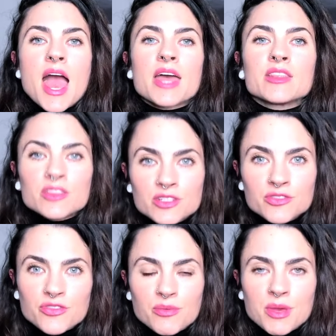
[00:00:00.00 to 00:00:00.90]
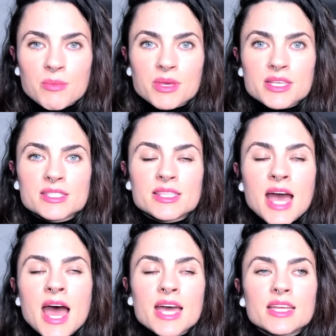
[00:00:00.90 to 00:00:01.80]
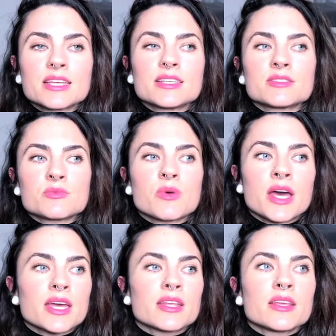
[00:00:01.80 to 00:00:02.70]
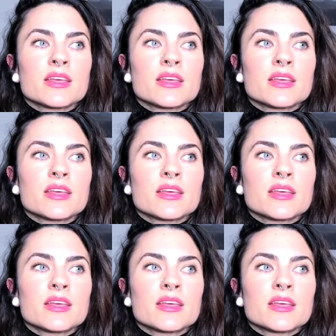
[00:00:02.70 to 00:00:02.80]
and learn from it, because that is what,